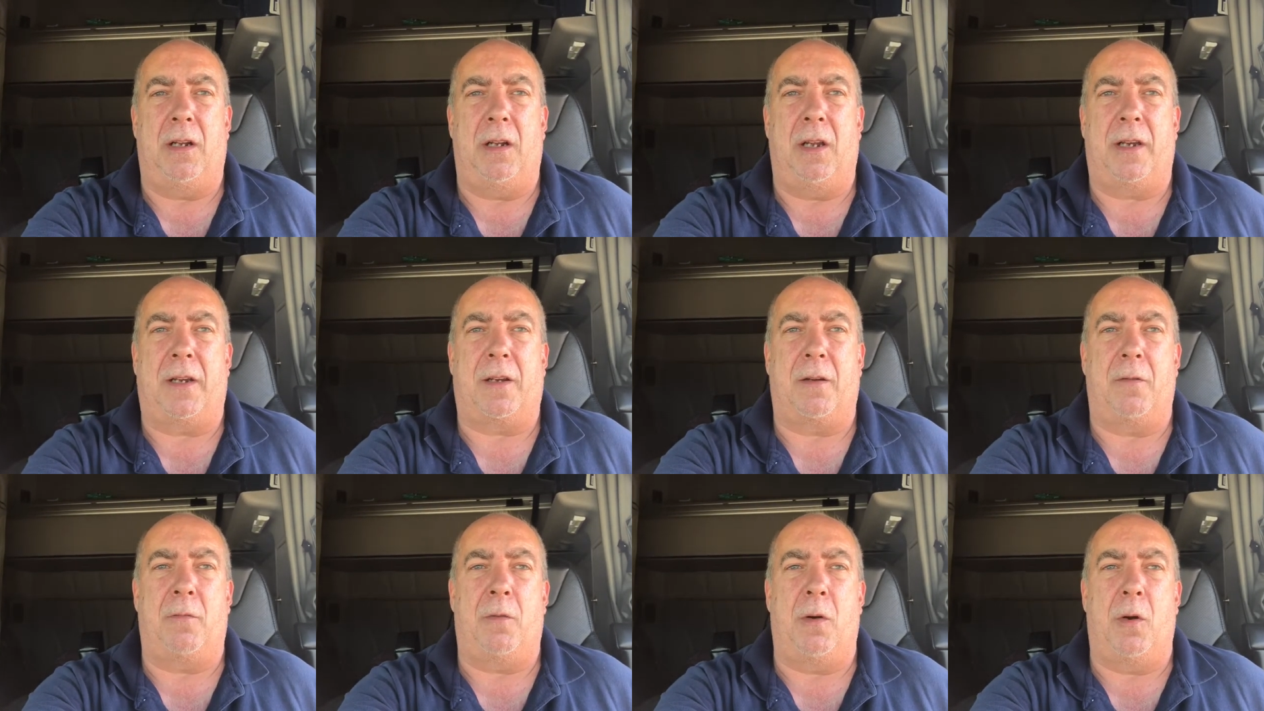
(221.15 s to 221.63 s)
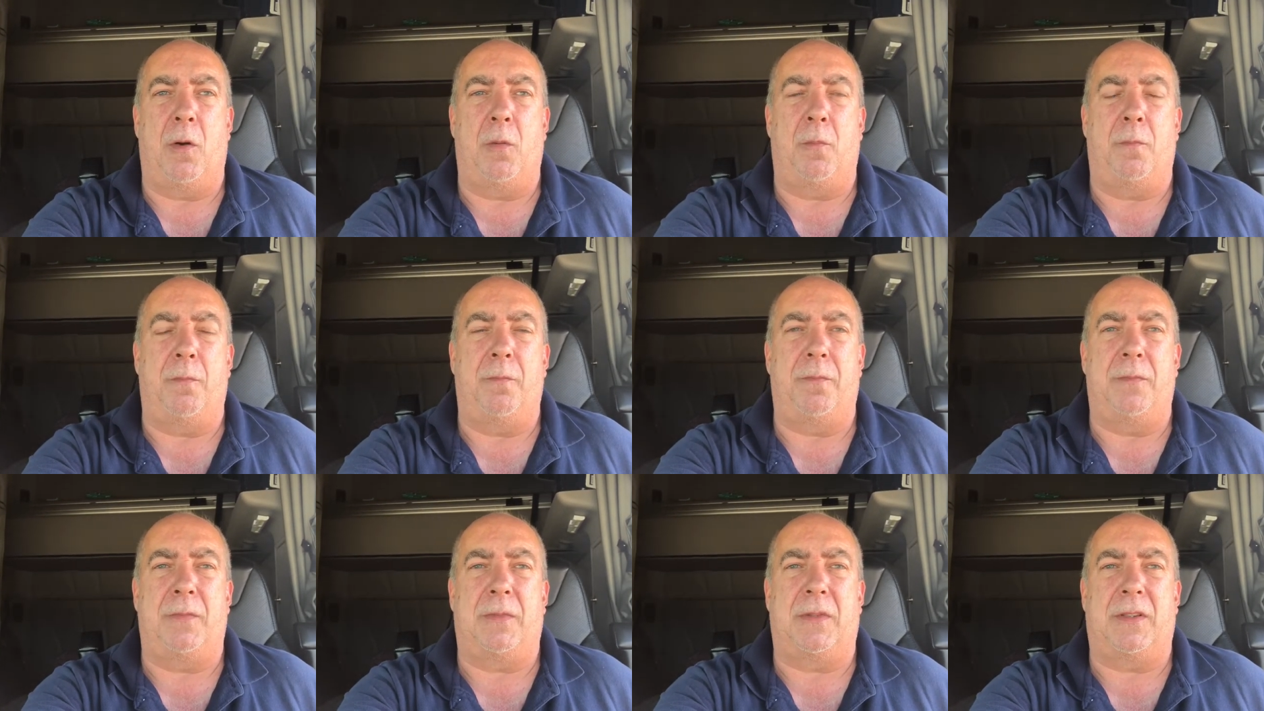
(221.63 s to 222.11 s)
like a rope
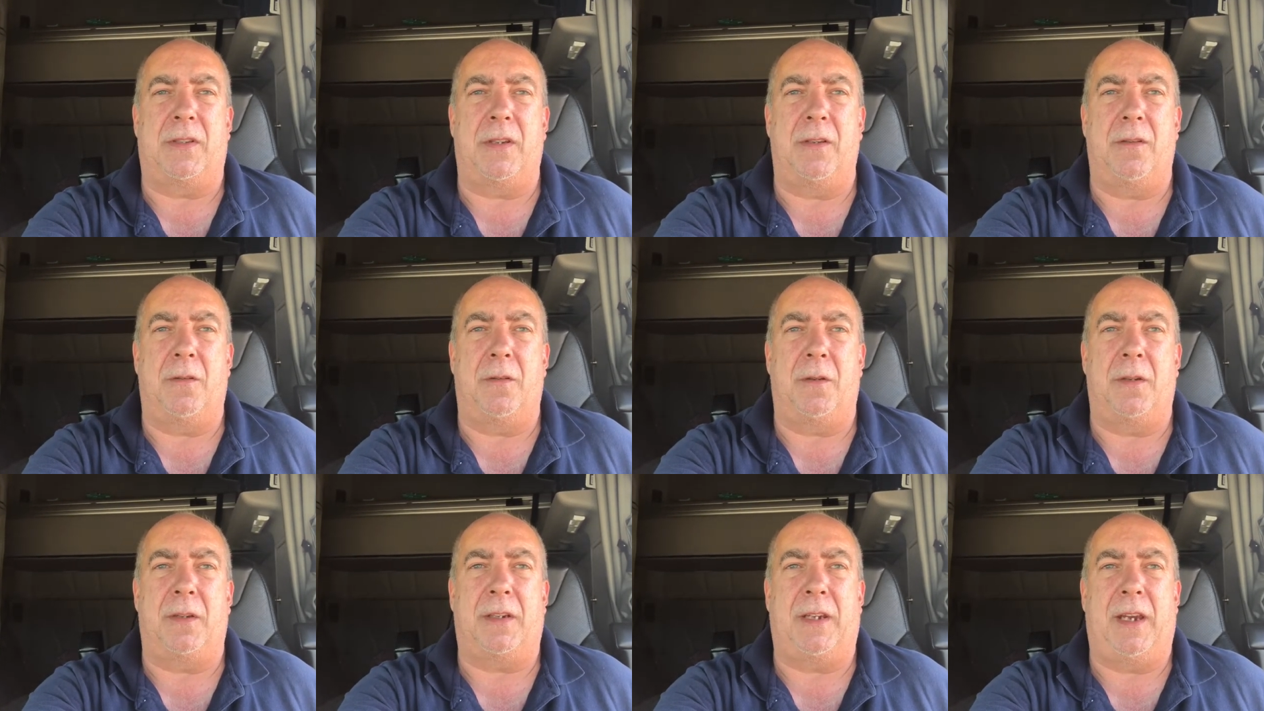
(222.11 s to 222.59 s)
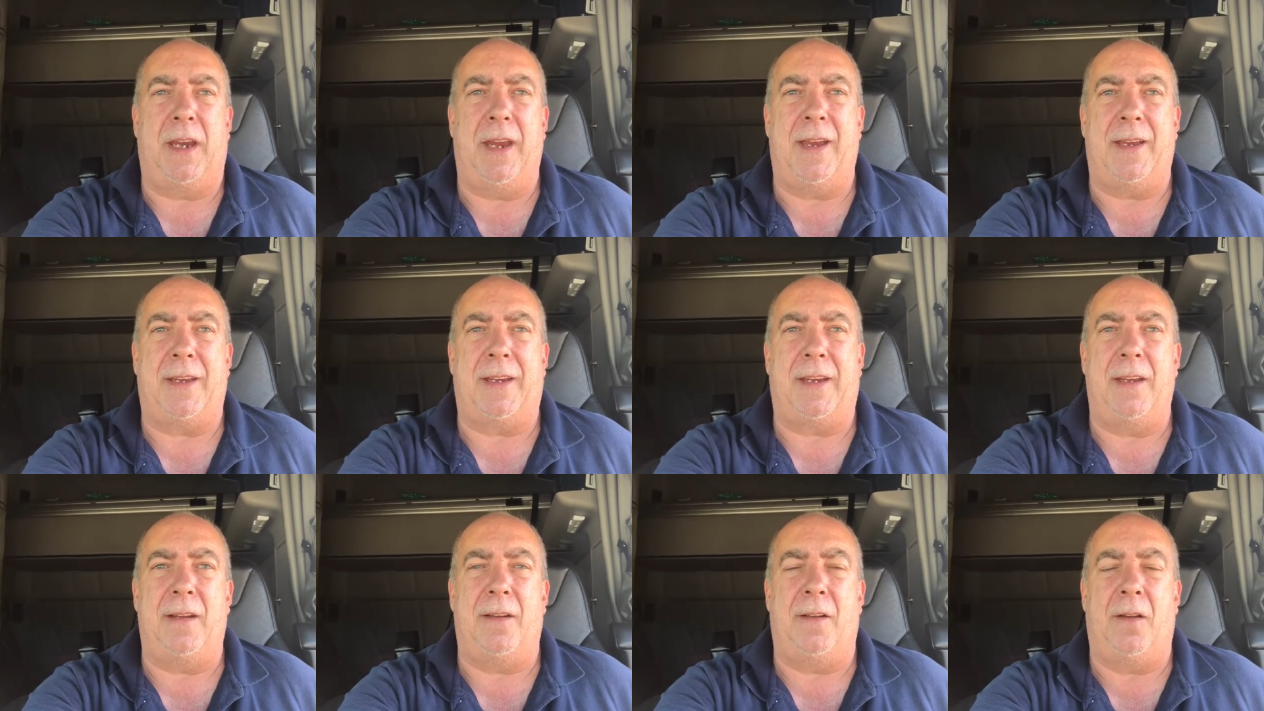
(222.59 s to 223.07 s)
so it
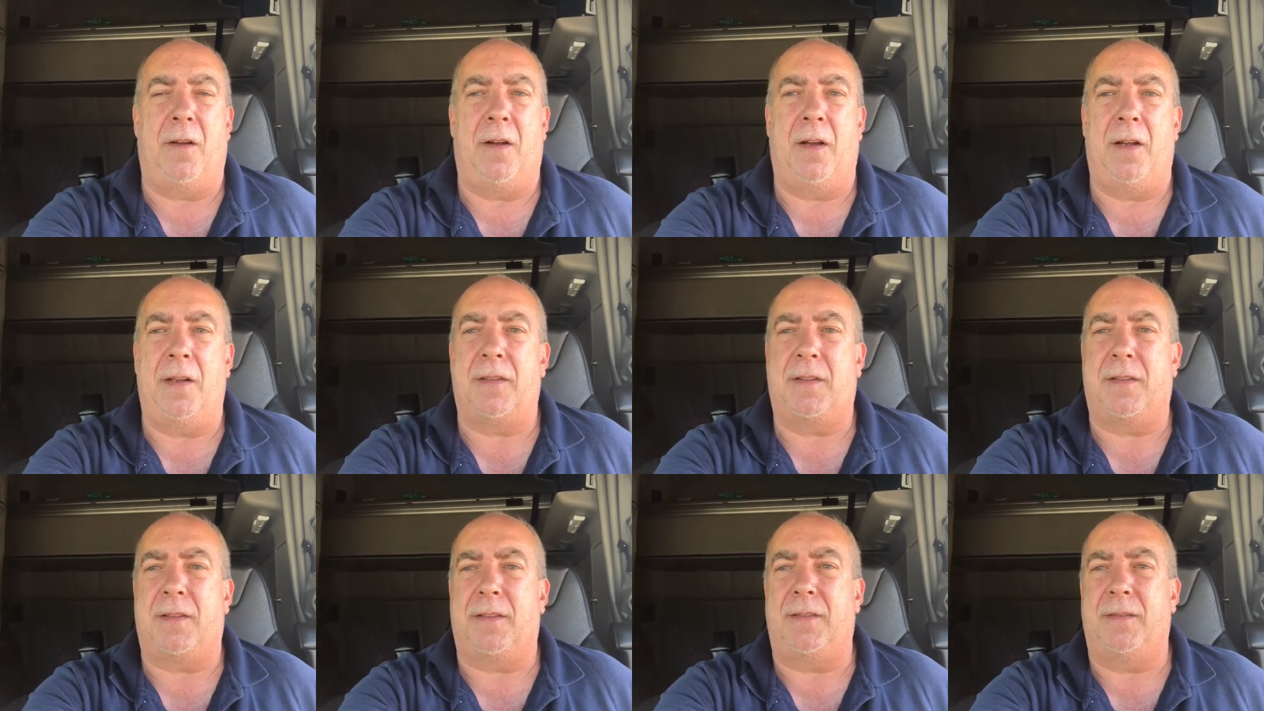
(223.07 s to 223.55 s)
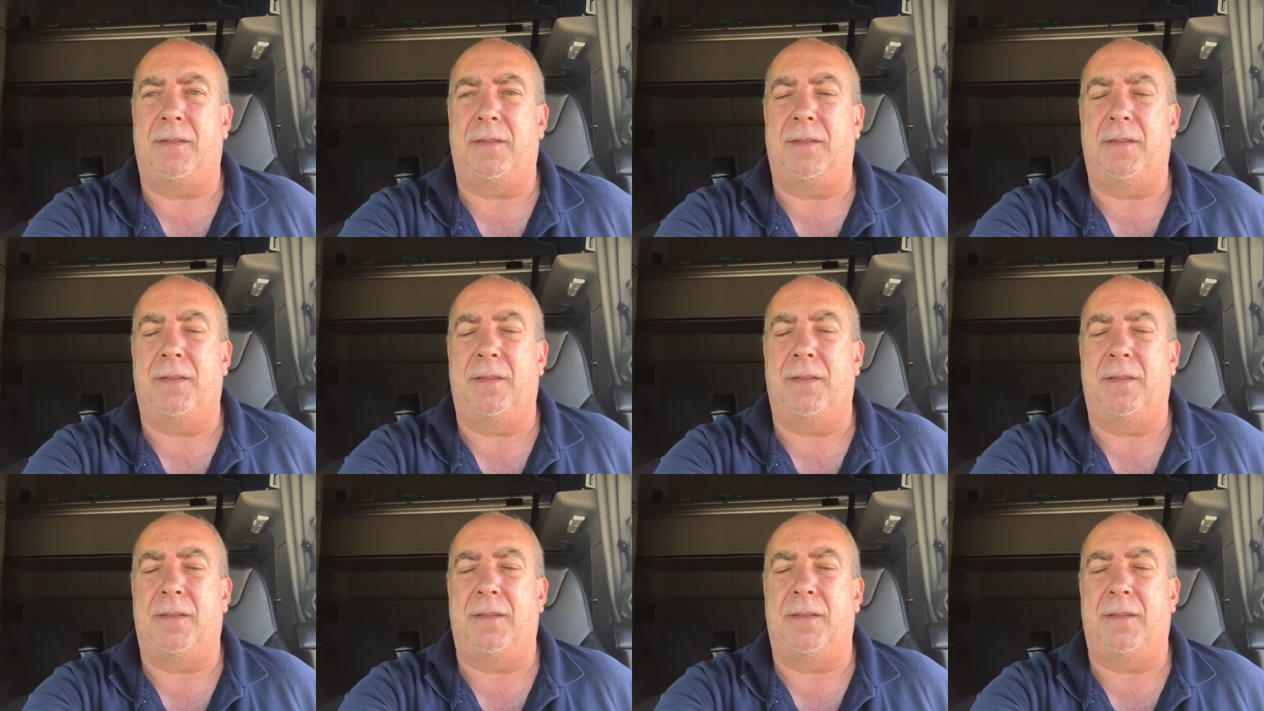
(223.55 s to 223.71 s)
can't get lost.